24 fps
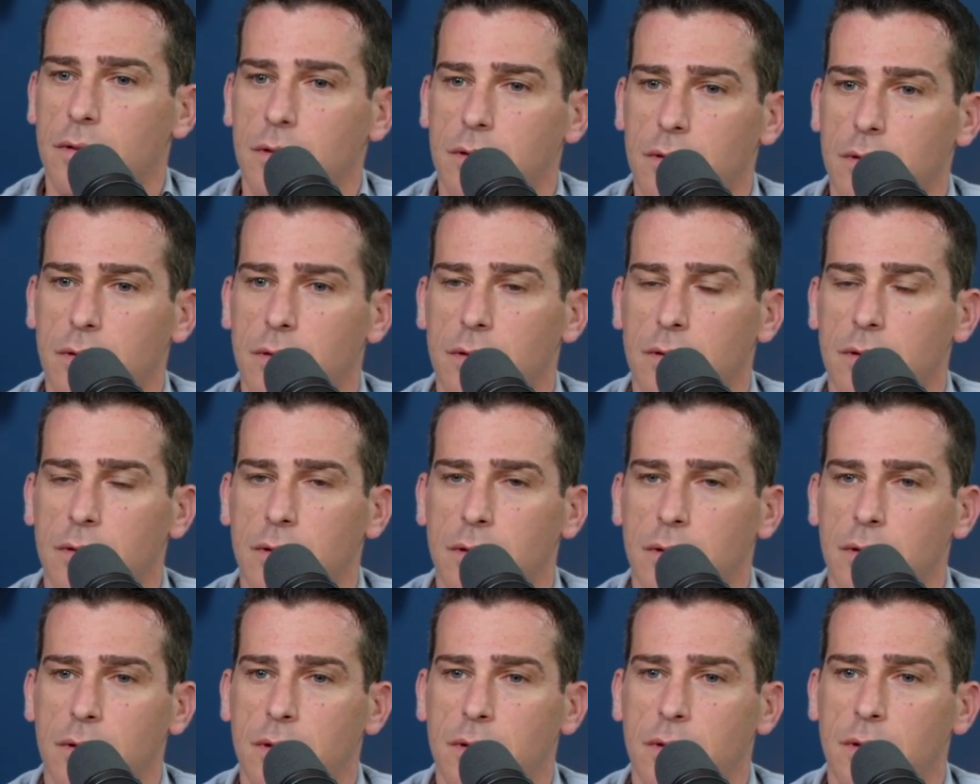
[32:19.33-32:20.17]

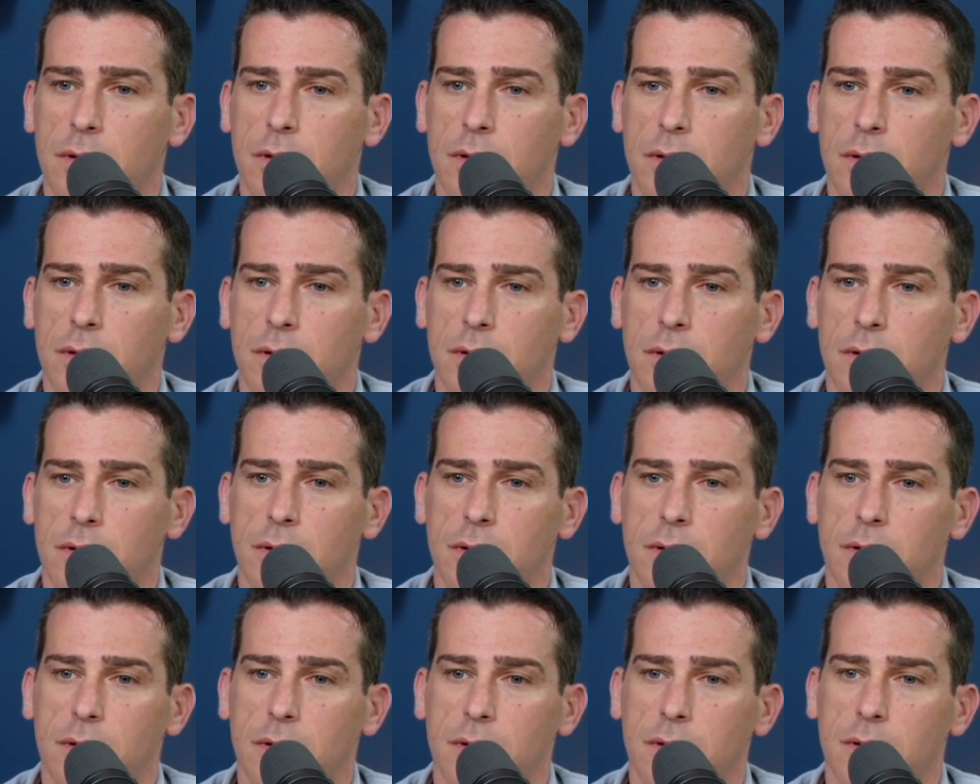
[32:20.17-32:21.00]

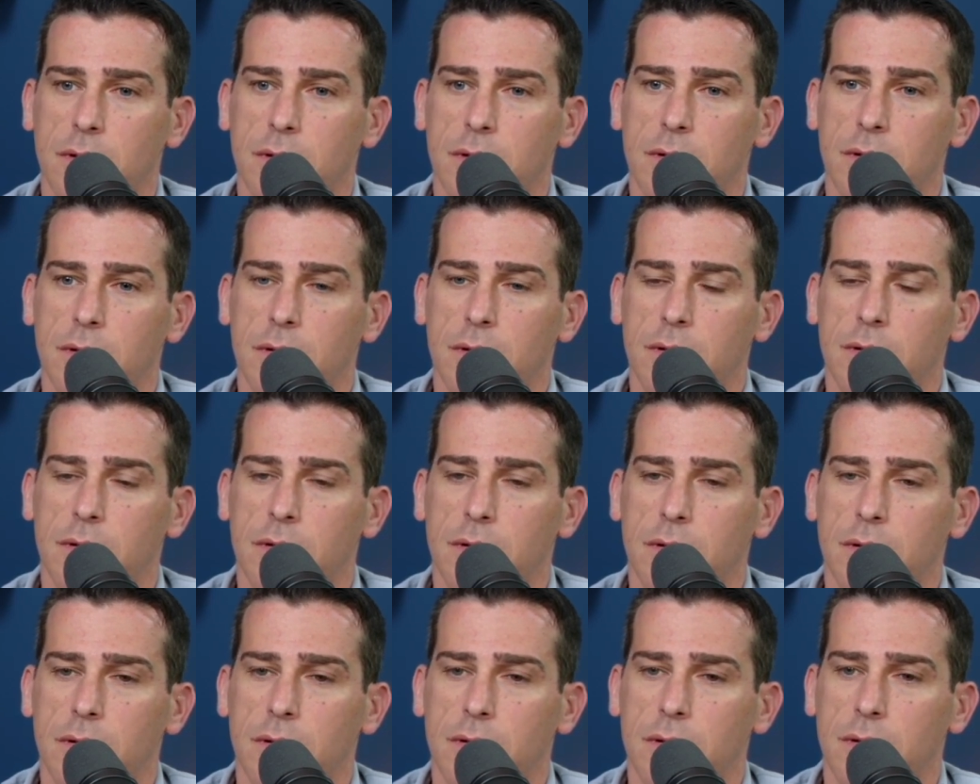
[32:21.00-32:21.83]

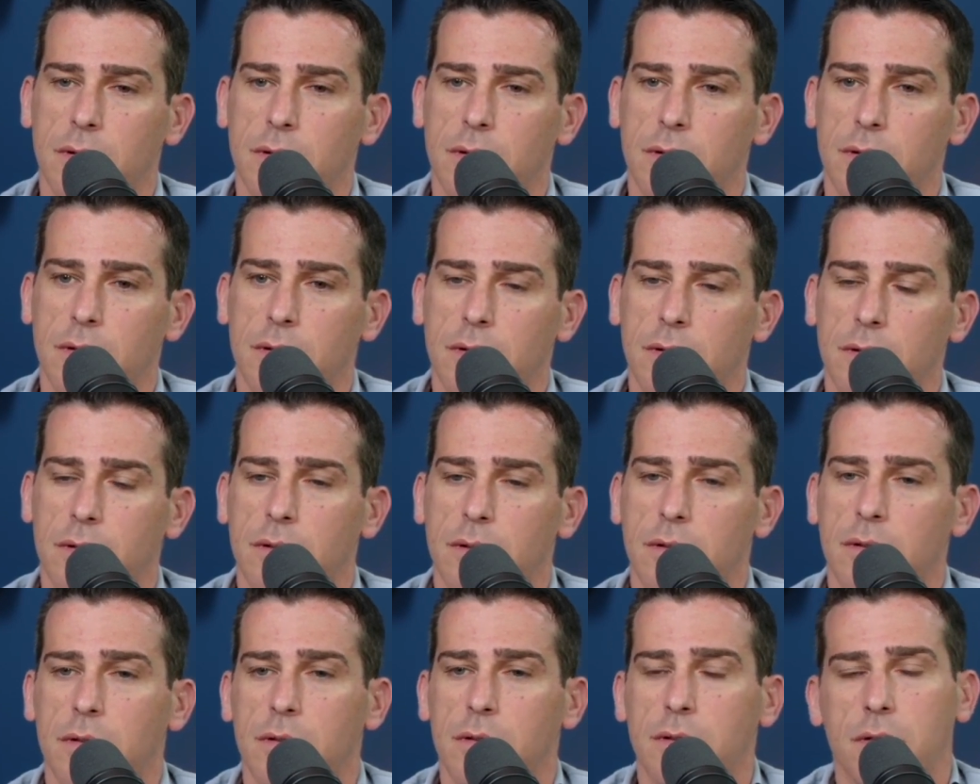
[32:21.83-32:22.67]

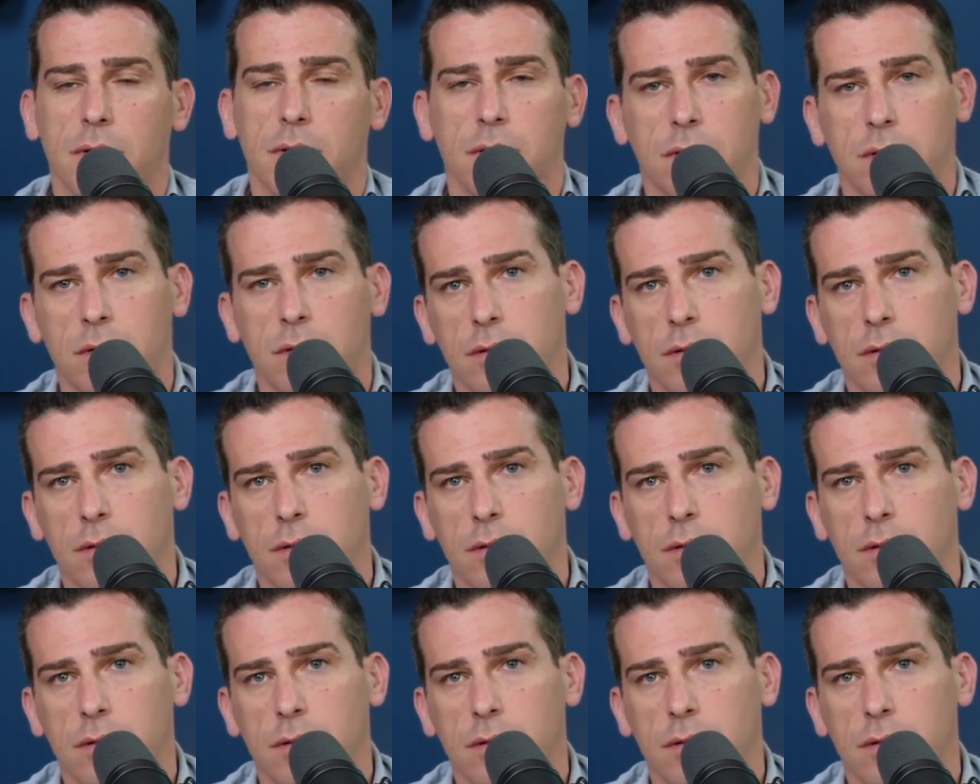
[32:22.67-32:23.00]
[no speech]